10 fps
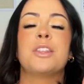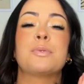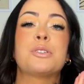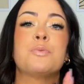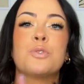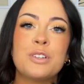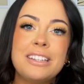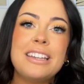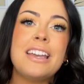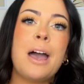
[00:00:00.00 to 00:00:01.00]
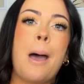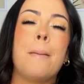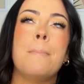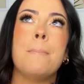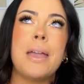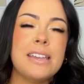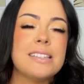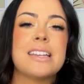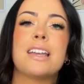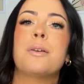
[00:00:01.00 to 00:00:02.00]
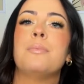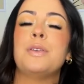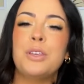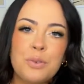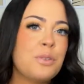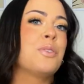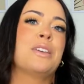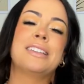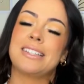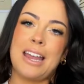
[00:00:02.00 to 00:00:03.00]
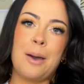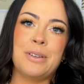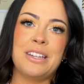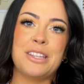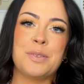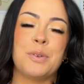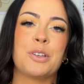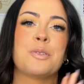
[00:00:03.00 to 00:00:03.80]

There were some really amazing, beautiful things that happened in this book.